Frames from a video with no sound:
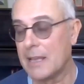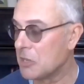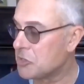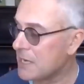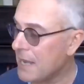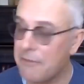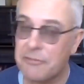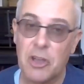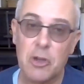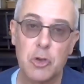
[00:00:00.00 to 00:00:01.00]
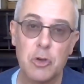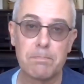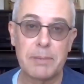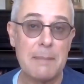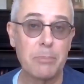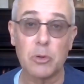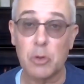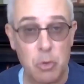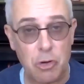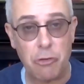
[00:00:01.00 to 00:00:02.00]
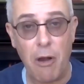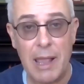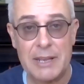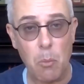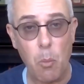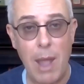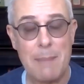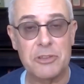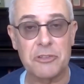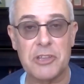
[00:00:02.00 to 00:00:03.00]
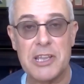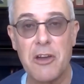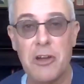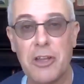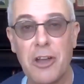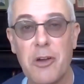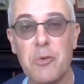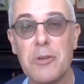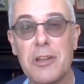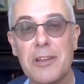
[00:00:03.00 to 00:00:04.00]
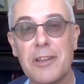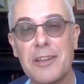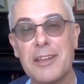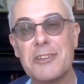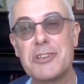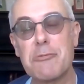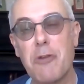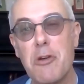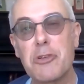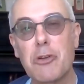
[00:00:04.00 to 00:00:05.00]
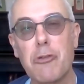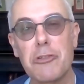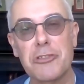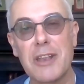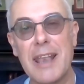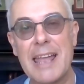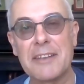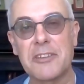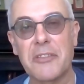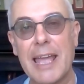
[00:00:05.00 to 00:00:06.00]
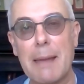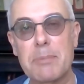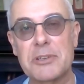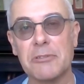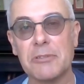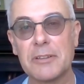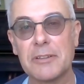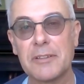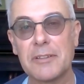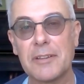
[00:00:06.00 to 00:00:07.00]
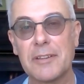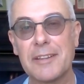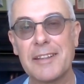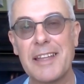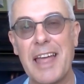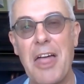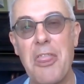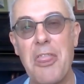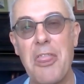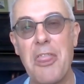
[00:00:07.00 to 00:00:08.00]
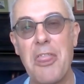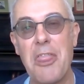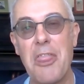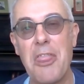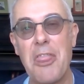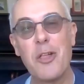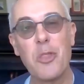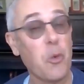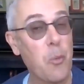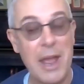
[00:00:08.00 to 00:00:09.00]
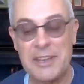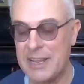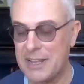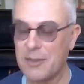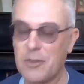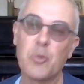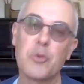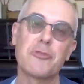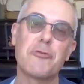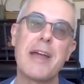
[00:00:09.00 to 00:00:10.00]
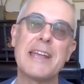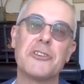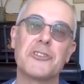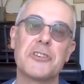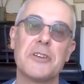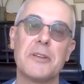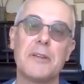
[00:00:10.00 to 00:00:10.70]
And she left her good people, who cried and wept to see her go, and she rode across the land to the capital. And there the wedding was arranged.